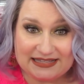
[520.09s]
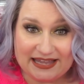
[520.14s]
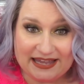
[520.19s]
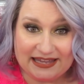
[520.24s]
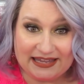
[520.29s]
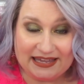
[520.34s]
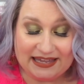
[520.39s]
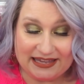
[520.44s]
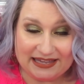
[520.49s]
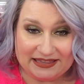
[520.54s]

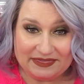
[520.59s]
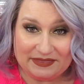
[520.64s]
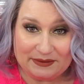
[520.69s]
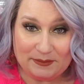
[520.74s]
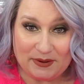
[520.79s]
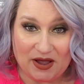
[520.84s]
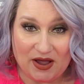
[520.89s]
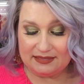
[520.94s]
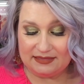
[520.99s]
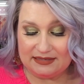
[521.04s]
thing in the
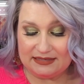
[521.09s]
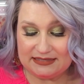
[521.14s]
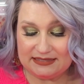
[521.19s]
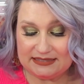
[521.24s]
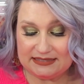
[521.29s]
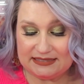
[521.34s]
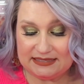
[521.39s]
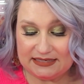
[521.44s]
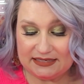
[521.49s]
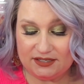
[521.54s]
box. The
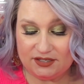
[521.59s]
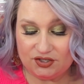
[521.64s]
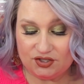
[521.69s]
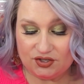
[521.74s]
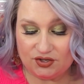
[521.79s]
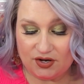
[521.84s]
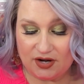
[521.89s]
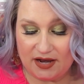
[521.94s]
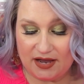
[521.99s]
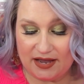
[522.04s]

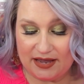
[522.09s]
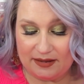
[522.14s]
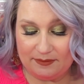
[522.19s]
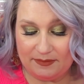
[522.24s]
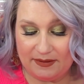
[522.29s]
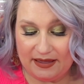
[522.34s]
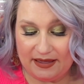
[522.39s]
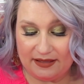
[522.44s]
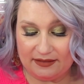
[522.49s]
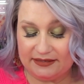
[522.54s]
Signature Eye
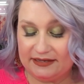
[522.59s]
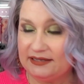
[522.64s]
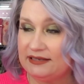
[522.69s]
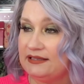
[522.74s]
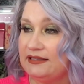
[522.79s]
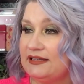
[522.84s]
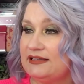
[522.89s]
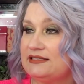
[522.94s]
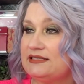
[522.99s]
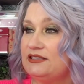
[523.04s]
Palette.
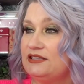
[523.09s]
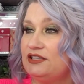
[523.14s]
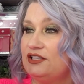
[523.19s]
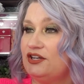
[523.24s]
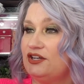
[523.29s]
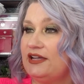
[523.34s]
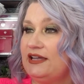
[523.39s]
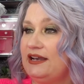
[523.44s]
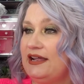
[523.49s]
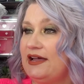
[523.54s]
Let's
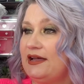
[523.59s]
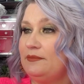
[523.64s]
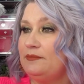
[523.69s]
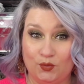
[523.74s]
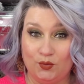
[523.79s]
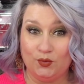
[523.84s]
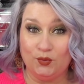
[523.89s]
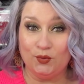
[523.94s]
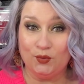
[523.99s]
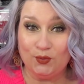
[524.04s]
look it up.
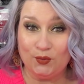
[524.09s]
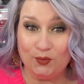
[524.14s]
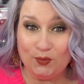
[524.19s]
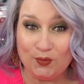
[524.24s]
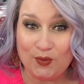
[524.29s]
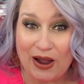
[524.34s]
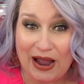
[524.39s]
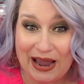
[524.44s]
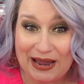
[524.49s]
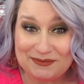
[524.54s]

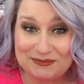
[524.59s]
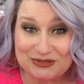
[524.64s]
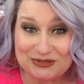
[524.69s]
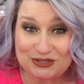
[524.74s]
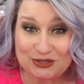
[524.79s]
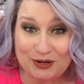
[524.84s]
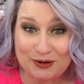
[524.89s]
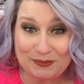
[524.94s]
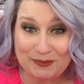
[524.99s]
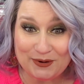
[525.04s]
Ooh, I'm
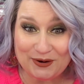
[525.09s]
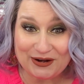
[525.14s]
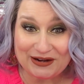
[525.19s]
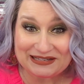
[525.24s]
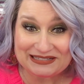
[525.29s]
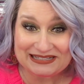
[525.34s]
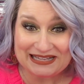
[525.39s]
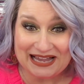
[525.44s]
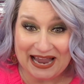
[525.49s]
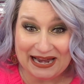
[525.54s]
super
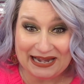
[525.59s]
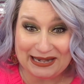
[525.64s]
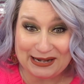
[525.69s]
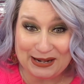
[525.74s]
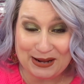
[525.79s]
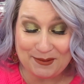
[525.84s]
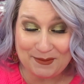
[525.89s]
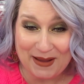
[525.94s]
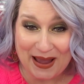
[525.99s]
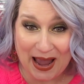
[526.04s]
excited
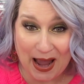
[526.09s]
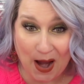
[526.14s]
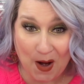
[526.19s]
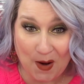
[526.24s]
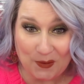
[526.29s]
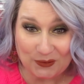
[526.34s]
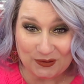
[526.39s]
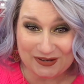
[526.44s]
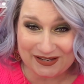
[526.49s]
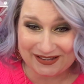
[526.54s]
about.